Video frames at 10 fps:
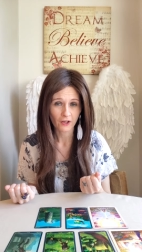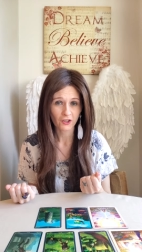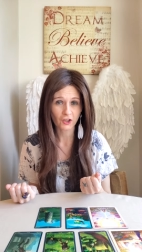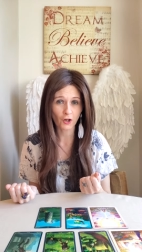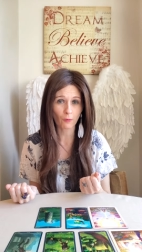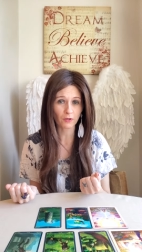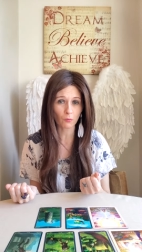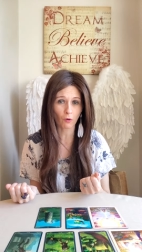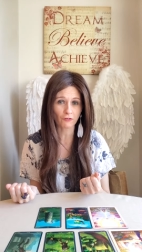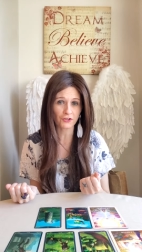You know you
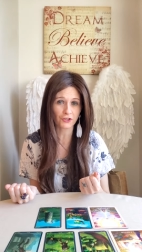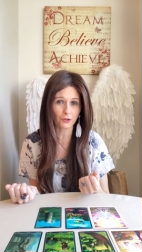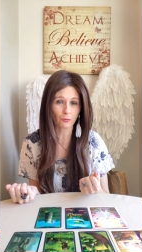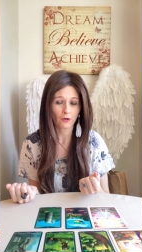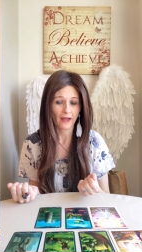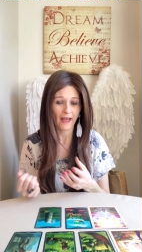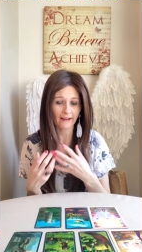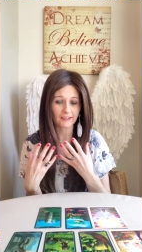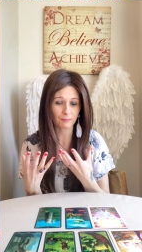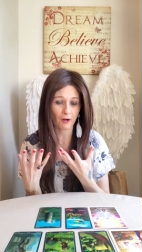want to
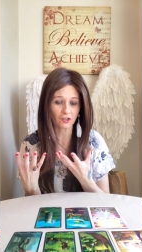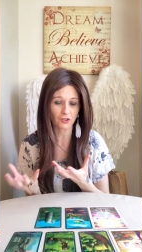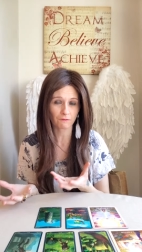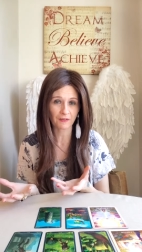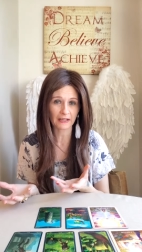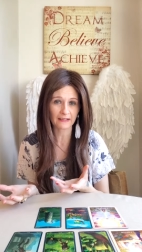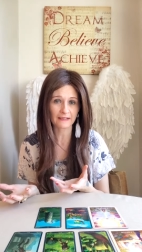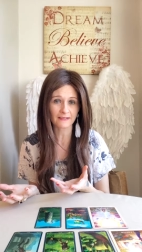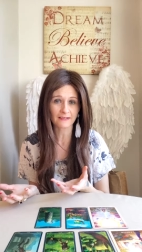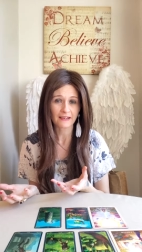express your
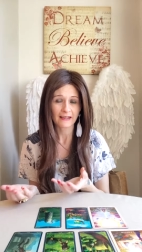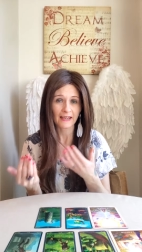feelings,